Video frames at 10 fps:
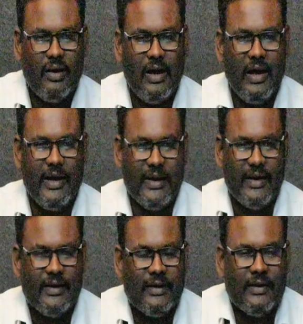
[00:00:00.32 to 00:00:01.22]
Hi,
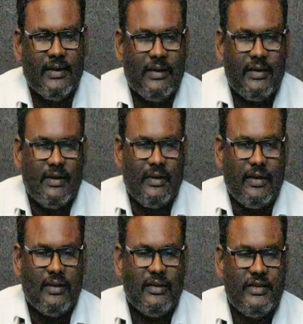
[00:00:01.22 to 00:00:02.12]

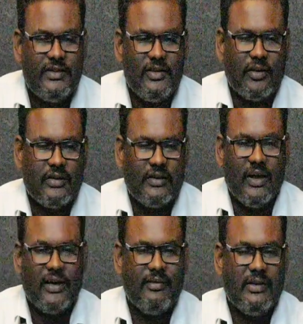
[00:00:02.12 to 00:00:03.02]
this is Dr.
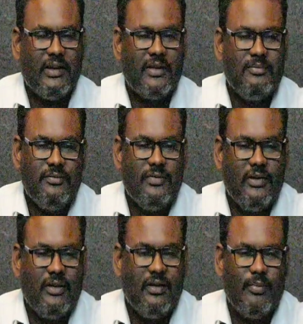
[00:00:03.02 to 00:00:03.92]
Dara Vikram,
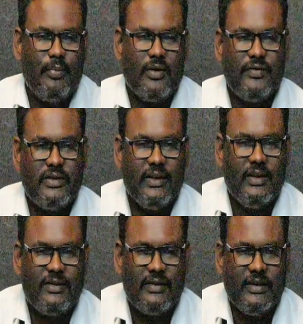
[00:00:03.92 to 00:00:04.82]
Professor in
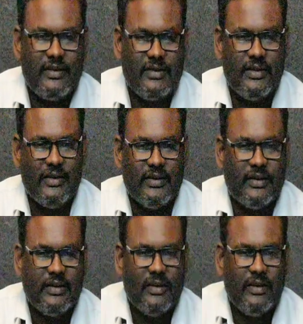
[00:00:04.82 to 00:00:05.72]
CSE,
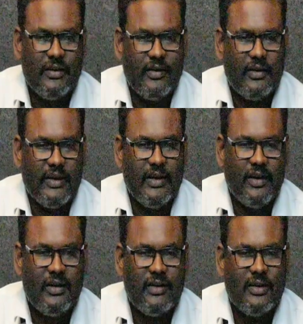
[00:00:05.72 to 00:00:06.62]

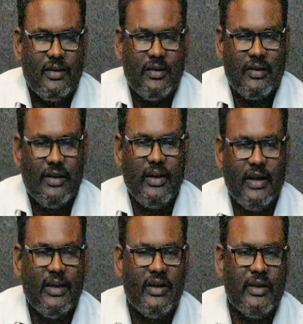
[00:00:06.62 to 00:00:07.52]
regular,
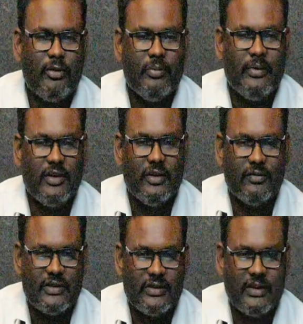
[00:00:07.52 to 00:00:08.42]
KL deemed to be
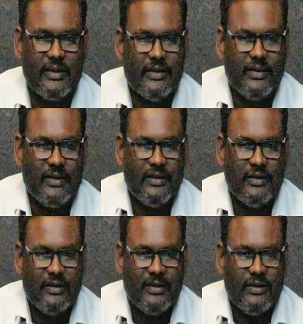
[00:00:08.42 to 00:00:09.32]
University.
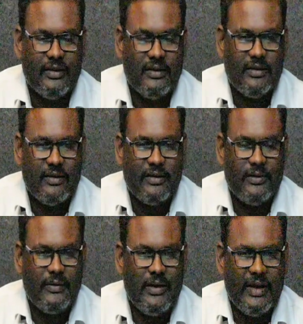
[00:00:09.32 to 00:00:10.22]

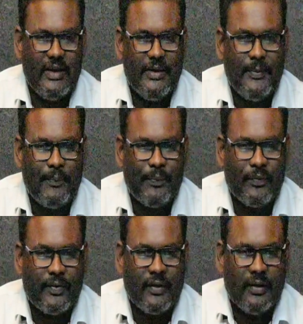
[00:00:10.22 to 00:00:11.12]
Today,
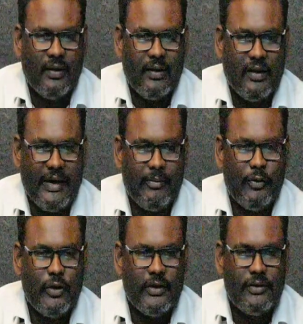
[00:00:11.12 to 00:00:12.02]
I am
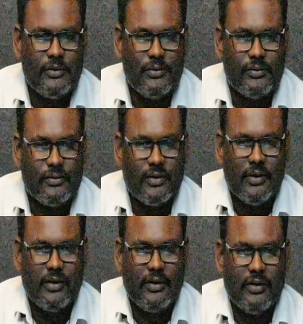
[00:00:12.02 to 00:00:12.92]
going to
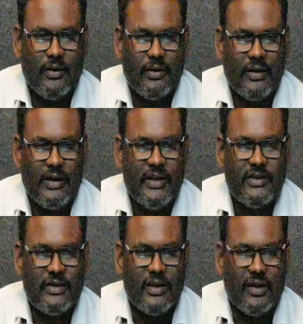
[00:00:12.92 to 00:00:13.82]
teach
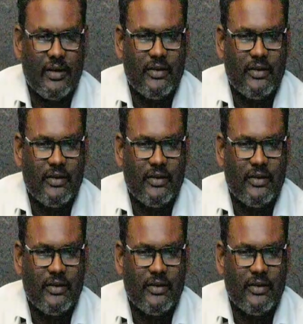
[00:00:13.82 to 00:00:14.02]
the